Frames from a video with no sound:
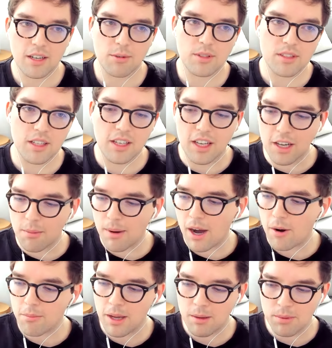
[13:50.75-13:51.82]
I was thinking
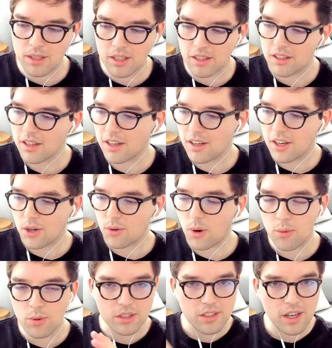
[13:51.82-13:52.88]
about maybe
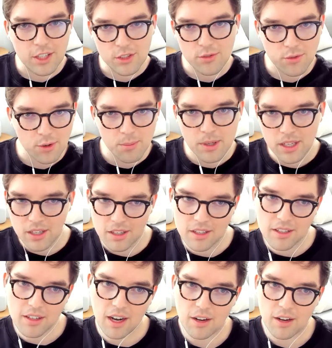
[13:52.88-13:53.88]
what was next for me.